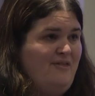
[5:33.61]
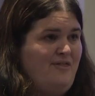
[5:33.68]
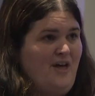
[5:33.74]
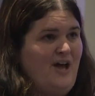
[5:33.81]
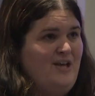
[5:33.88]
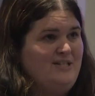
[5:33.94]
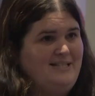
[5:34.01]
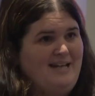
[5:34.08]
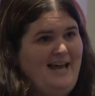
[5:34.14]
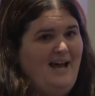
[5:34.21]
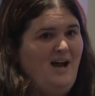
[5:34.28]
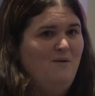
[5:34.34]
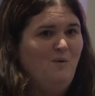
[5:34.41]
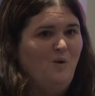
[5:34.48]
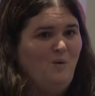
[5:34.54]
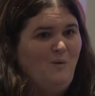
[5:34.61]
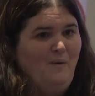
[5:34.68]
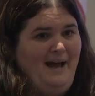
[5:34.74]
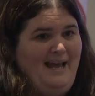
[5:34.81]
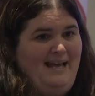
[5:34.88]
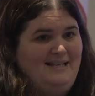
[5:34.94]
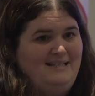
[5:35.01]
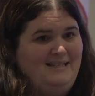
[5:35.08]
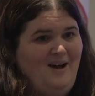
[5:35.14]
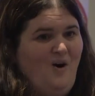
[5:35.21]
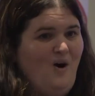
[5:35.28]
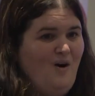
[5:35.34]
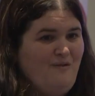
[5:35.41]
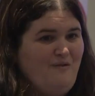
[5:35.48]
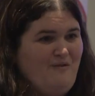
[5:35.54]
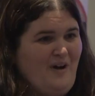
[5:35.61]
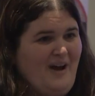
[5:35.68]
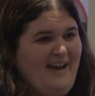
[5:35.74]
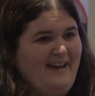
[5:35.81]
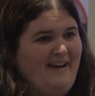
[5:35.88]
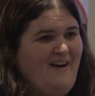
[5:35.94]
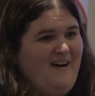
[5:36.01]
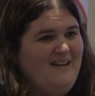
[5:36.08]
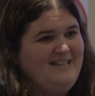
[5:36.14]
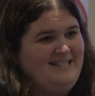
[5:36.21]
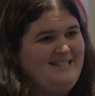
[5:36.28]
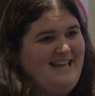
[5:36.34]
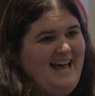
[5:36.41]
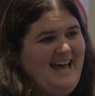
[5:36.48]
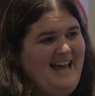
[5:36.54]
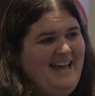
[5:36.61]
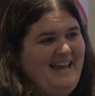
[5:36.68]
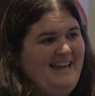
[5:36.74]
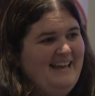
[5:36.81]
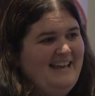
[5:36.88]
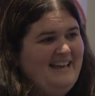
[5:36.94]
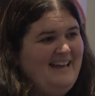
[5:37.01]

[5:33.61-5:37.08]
Thursday I'm always off, and I can't say